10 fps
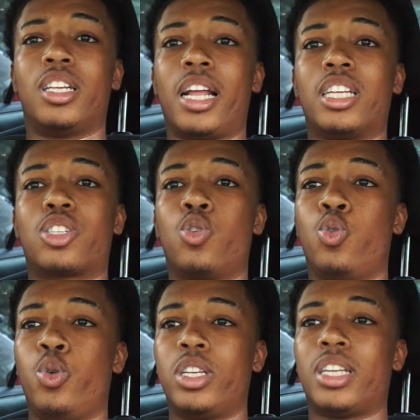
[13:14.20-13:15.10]
the
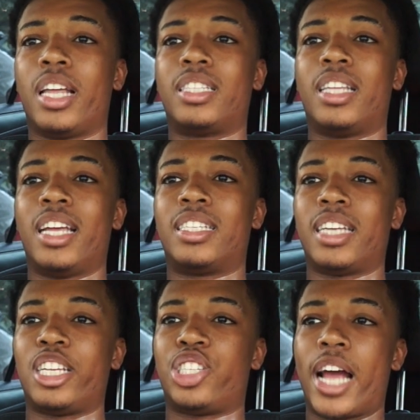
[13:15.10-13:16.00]
school
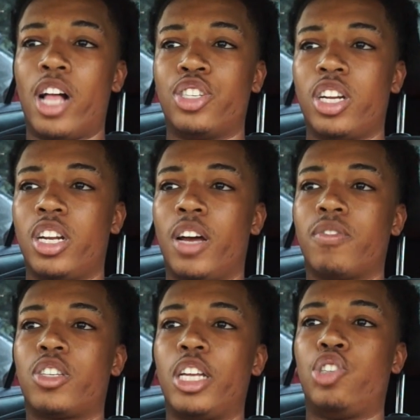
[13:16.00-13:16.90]
it's challenging
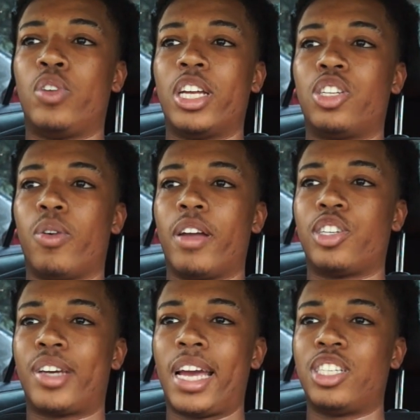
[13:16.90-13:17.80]
enough to you get your
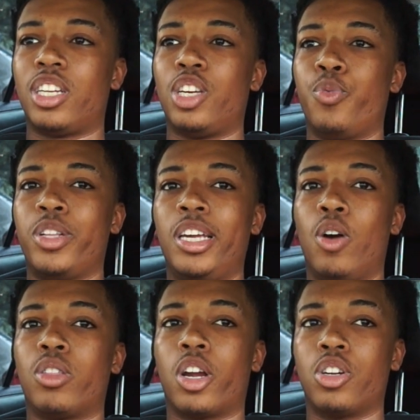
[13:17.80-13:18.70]
education and you really
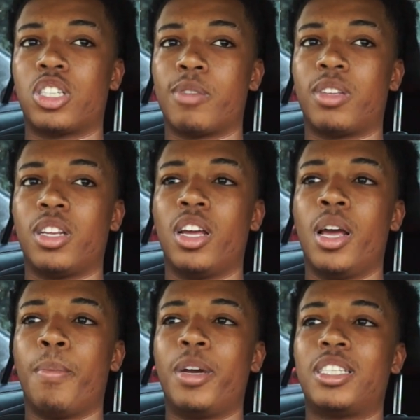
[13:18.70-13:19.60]
go learn something,
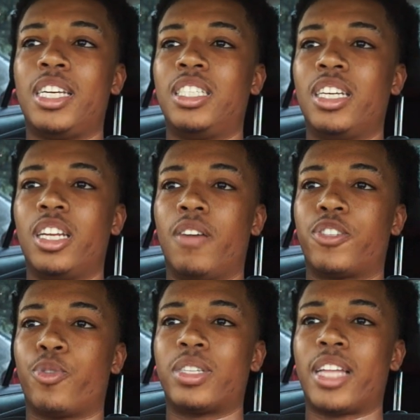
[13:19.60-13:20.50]
but it's easy enough
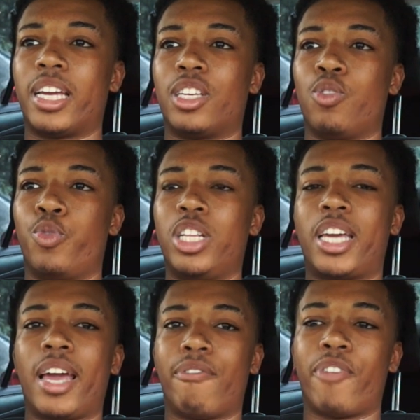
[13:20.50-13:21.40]
so it's like you really
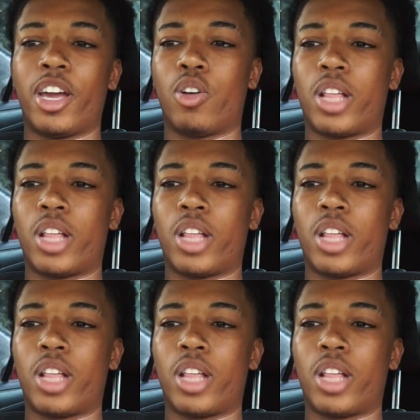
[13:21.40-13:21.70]
can't fail.